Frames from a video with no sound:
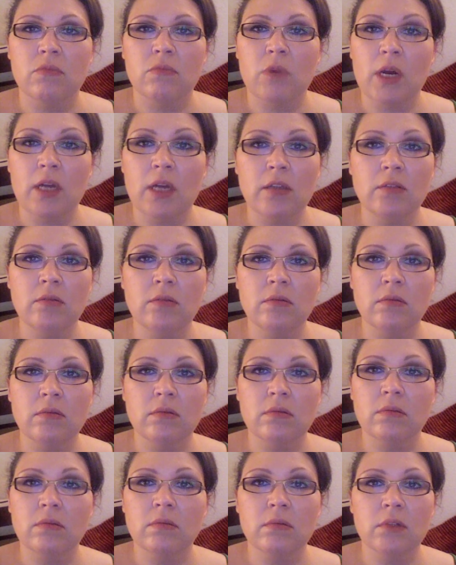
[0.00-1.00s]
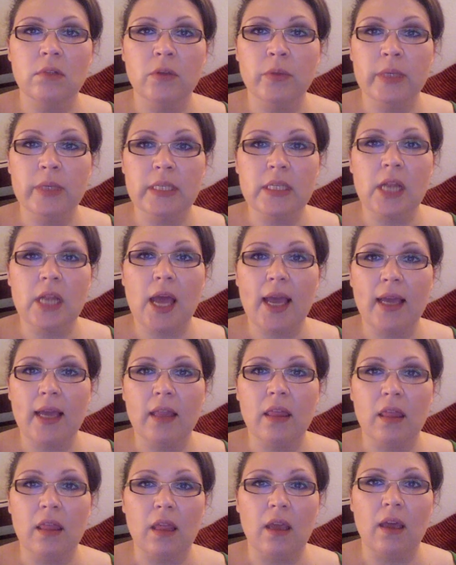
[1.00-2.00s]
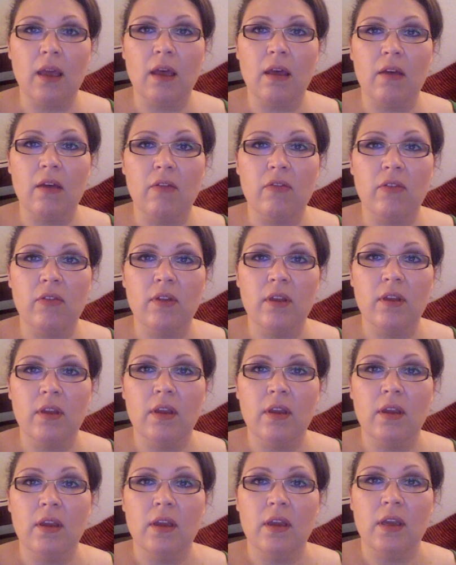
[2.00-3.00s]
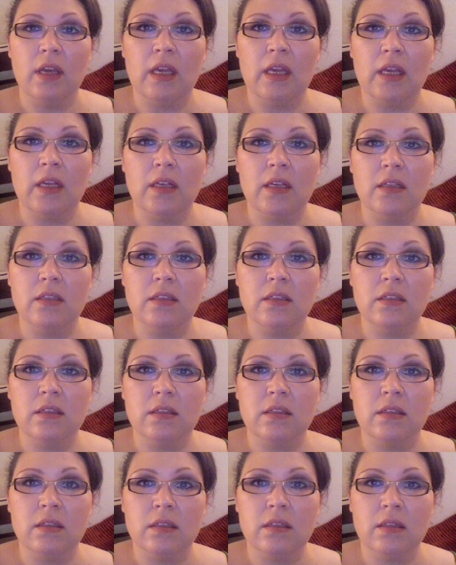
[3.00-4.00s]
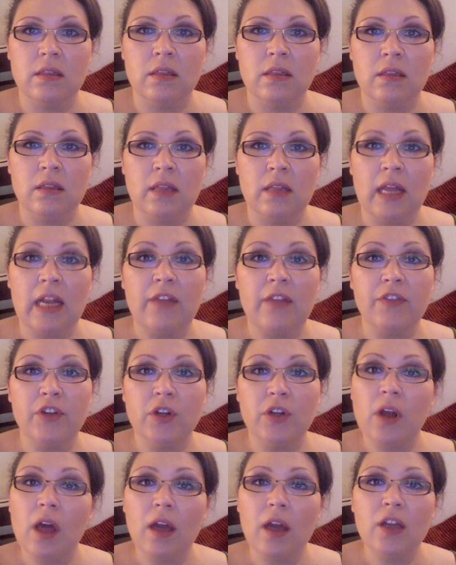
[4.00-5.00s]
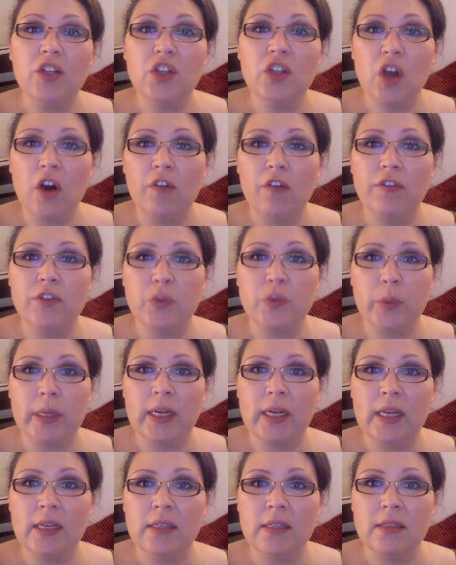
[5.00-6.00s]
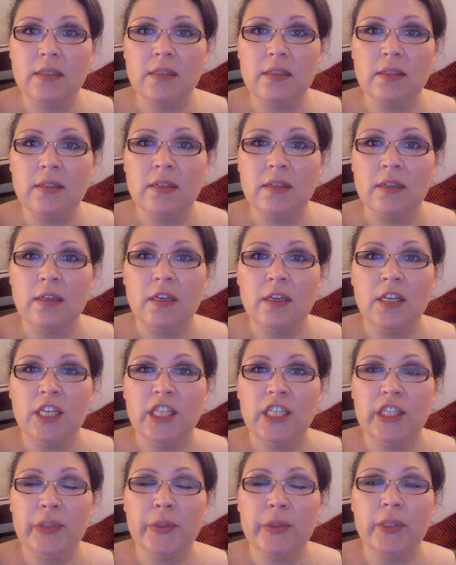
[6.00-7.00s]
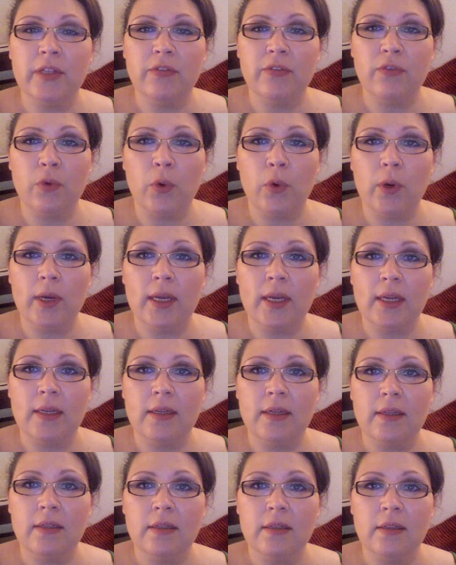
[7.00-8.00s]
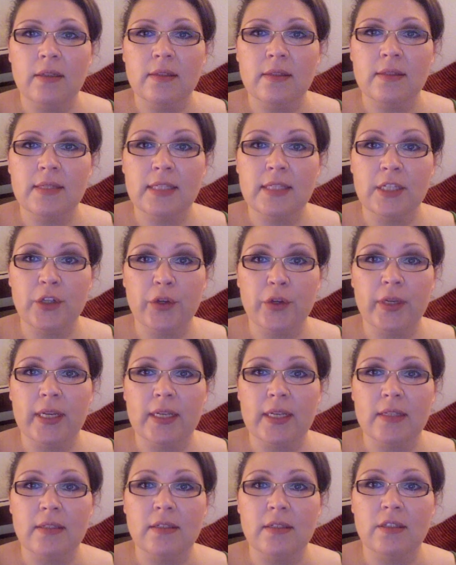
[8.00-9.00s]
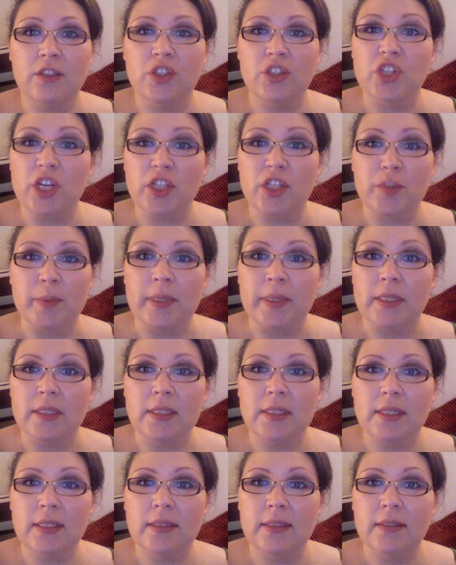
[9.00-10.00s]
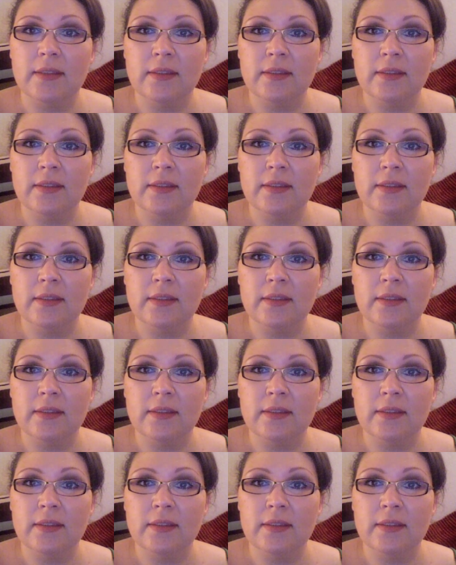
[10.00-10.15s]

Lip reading: Well, a reason I can think of is that if you're not a Jehovah's Witness, you will avoid serious judgment.